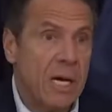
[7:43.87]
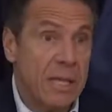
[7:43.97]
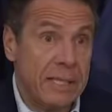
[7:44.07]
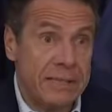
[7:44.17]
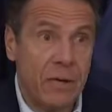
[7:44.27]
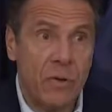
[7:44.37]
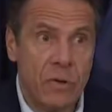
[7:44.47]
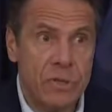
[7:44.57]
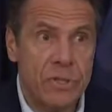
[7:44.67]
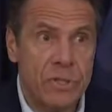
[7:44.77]
That's how
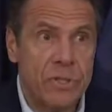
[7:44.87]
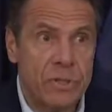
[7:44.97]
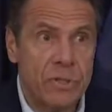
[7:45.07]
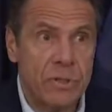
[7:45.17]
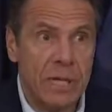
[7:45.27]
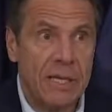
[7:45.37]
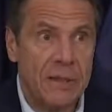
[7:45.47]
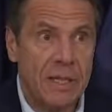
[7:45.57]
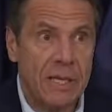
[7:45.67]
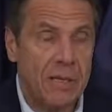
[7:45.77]
nurses
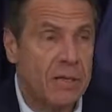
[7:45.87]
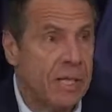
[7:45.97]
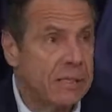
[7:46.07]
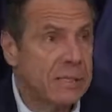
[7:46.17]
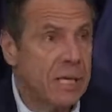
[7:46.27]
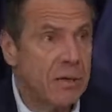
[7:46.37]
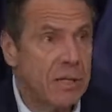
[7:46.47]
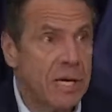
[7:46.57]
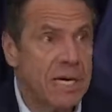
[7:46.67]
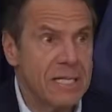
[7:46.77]
get there. That's how
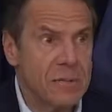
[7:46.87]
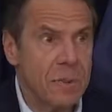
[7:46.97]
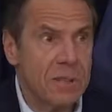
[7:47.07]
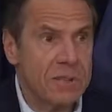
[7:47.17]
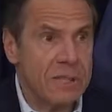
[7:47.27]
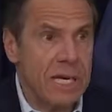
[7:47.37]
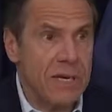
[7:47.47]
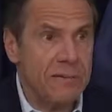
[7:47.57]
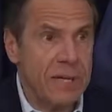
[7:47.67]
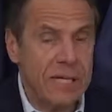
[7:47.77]
the hospital
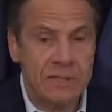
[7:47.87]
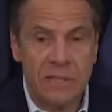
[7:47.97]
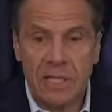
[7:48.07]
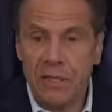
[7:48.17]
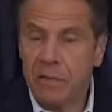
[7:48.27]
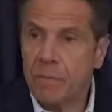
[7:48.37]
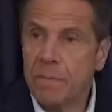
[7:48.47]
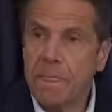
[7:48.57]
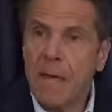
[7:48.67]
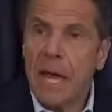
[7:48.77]
staff gets there.
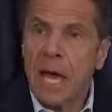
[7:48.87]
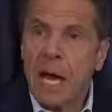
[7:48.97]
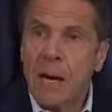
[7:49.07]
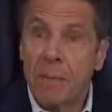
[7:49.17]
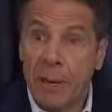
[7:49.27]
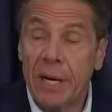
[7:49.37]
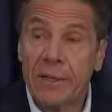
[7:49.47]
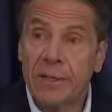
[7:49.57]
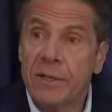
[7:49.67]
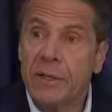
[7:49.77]

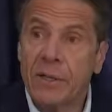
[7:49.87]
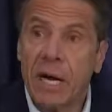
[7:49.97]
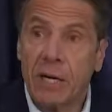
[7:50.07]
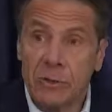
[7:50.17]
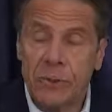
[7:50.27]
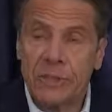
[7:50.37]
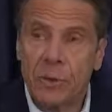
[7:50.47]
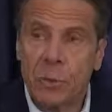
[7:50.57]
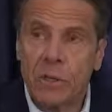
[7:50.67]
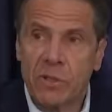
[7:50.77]
But our
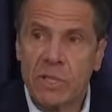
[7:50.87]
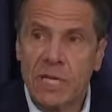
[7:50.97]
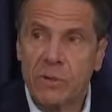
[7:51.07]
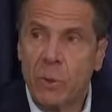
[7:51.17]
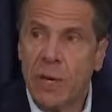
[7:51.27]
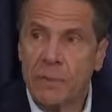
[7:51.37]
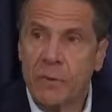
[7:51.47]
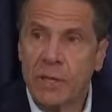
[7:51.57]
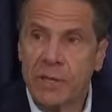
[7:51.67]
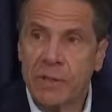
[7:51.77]
transit workers had to
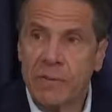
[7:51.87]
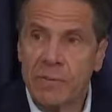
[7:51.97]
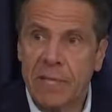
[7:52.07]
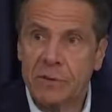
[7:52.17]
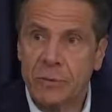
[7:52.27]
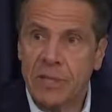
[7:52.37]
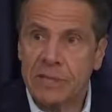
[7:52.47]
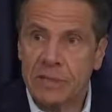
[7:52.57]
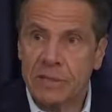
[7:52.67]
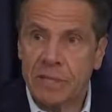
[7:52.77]
operate that
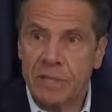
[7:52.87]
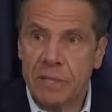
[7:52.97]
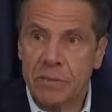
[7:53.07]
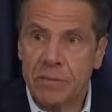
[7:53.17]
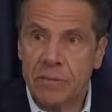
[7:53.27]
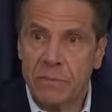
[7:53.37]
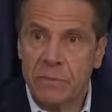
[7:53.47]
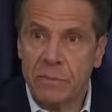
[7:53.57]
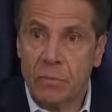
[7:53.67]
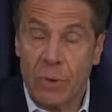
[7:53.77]
transit system
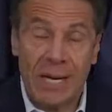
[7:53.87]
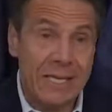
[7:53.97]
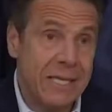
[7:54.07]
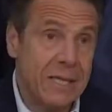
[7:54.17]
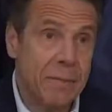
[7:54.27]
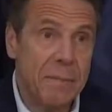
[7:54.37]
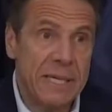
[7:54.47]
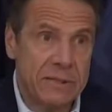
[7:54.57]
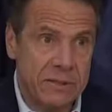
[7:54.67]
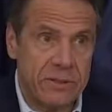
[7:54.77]
right in the
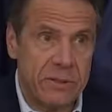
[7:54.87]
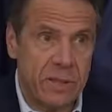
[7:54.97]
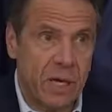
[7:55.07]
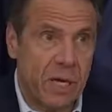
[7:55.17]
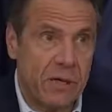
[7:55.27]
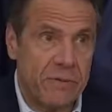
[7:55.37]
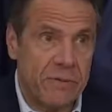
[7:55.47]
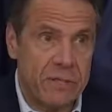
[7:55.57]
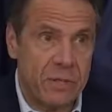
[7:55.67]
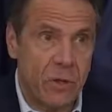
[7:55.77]
midst of
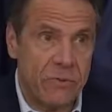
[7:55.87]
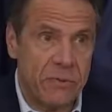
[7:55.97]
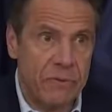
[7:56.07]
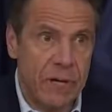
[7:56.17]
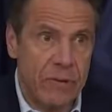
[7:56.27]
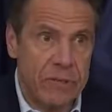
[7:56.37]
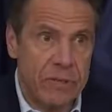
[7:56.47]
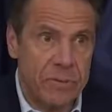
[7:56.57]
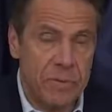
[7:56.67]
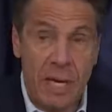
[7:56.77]
this COVID virus,
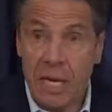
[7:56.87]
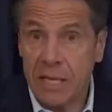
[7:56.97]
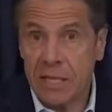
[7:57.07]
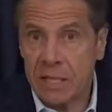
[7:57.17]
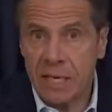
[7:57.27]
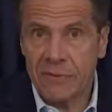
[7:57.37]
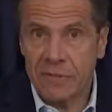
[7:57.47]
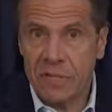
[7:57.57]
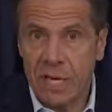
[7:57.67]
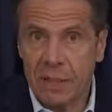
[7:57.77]
and it never
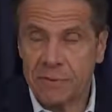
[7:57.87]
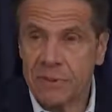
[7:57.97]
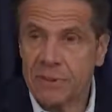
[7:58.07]
stopped.